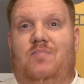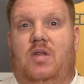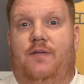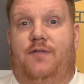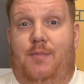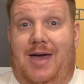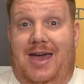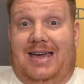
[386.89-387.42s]

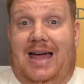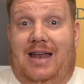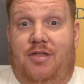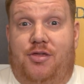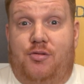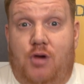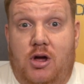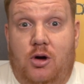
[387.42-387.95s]
For me, again,
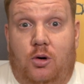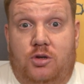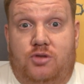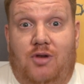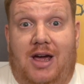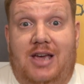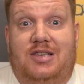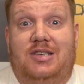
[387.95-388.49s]
three horse
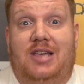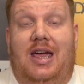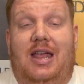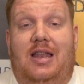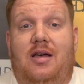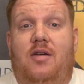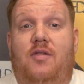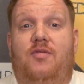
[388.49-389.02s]
race
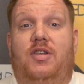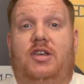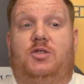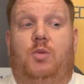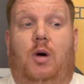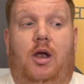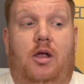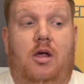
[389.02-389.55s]
in this
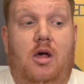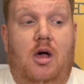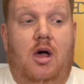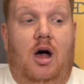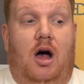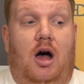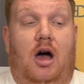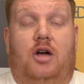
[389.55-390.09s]
one.
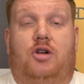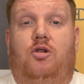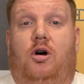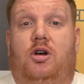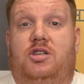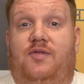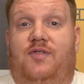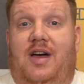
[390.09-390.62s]

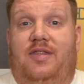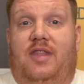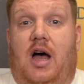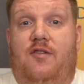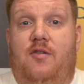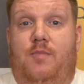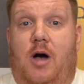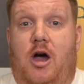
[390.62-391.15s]
Cross, van
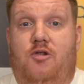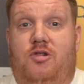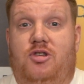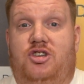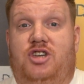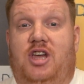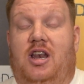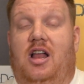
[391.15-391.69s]
Dijvenbode, and
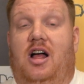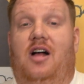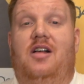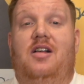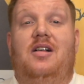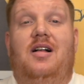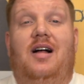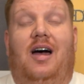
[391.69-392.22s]
Schindler.
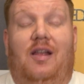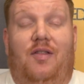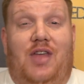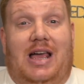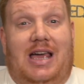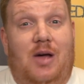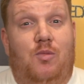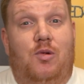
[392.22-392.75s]
And I
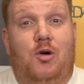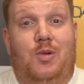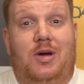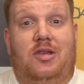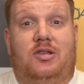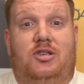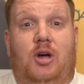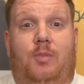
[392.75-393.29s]
think it will be
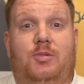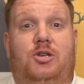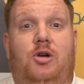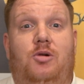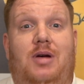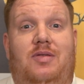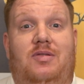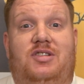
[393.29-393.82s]
the top
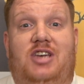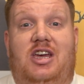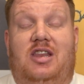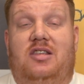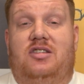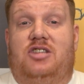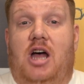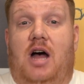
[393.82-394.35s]
two in the
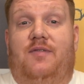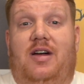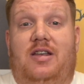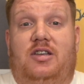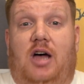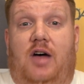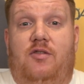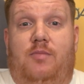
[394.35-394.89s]
seedings. Dirk
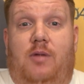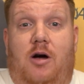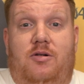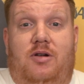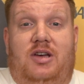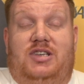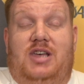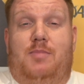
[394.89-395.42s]
van
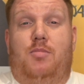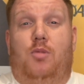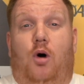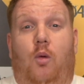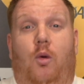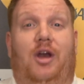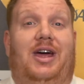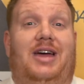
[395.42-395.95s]
Dijvenbode has hit
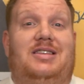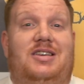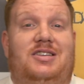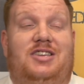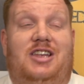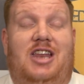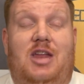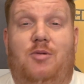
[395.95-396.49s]
more 180s
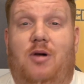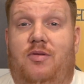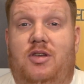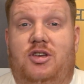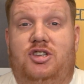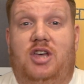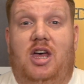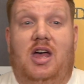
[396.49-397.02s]
than anyone
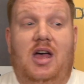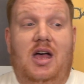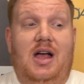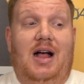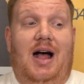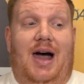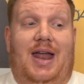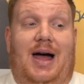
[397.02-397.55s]
this year.
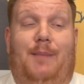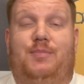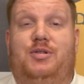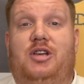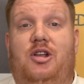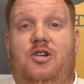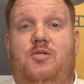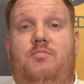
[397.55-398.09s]
An
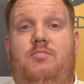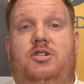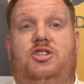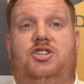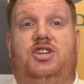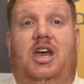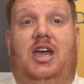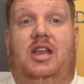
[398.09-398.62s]
absolute
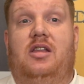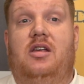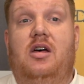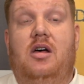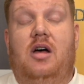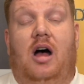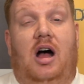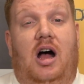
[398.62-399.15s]
machine.
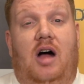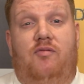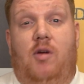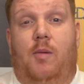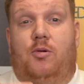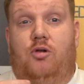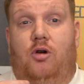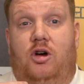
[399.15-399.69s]

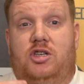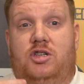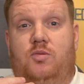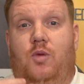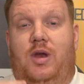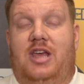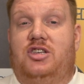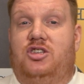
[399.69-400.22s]
Rob
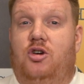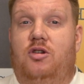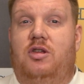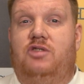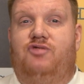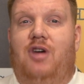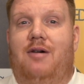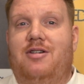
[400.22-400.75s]
Cross, when he's good,
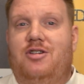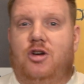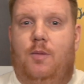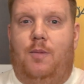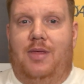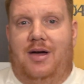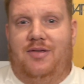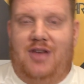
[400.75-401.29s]
he's very
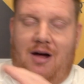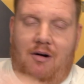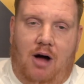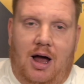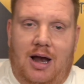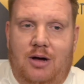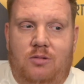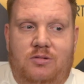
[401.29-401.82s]
good. But there
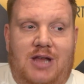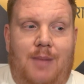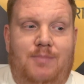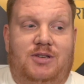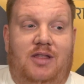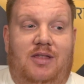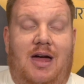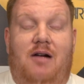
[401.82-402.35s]
are little
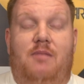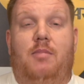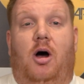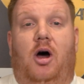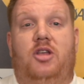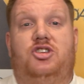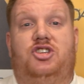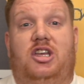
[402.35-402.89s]
dips in there. And
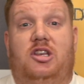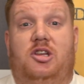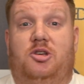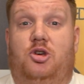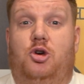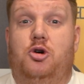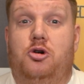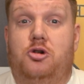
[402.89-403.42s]
Martin
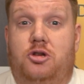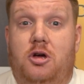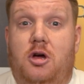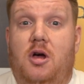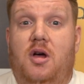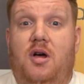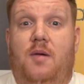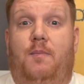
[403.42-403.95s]
Schindler could
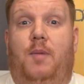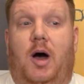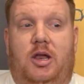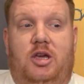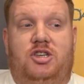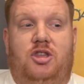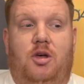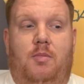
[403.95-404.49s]

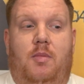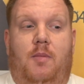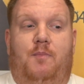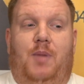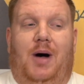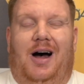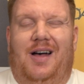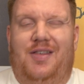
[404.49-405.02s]
punish them.
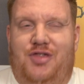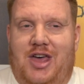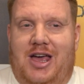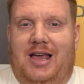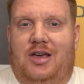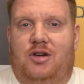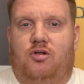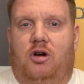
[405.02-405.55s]
But I
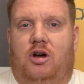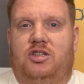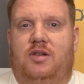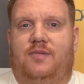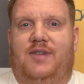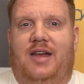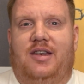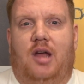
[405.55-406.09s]
think Cross
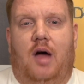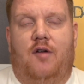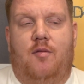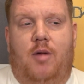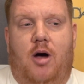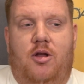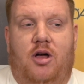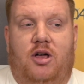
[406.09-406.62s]
and van
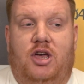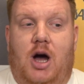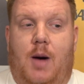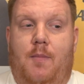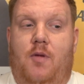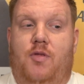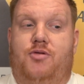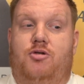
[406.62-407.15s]
Dijvenbode
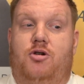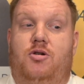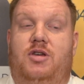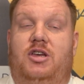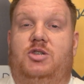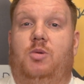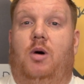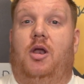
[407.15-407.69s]
come through
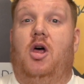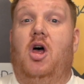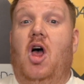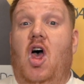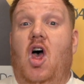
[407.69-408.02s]
this one.